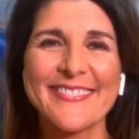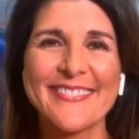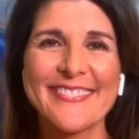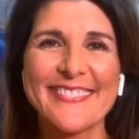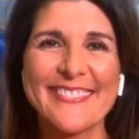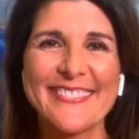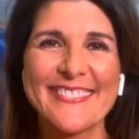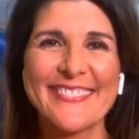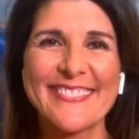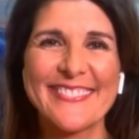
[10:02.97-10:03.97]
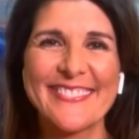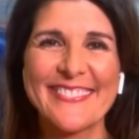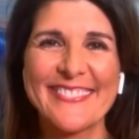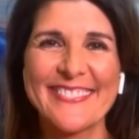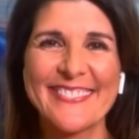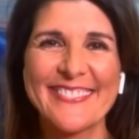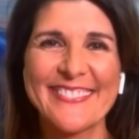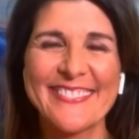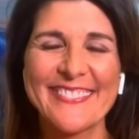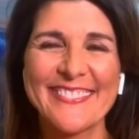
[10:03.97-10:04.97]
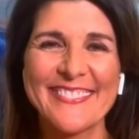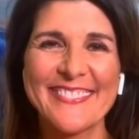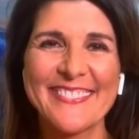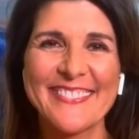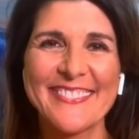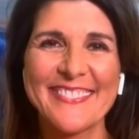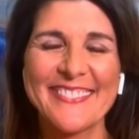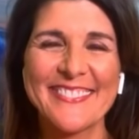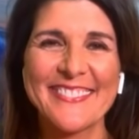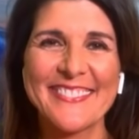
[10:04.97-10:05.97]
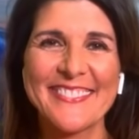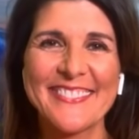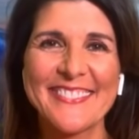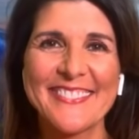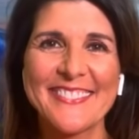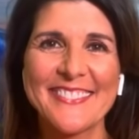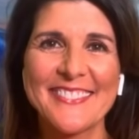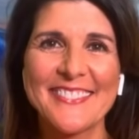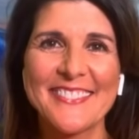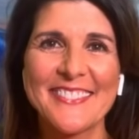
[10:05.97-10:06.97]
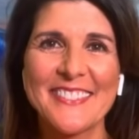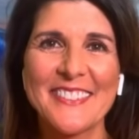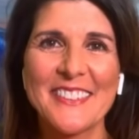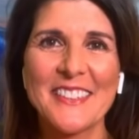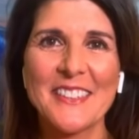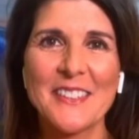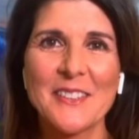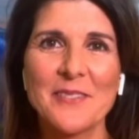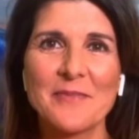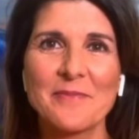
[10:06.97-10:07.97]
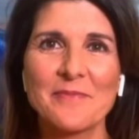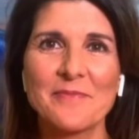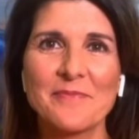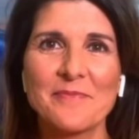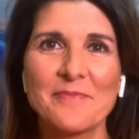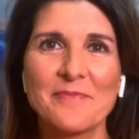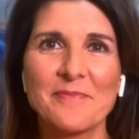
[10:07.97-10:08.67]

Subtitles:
The person shown says nothing.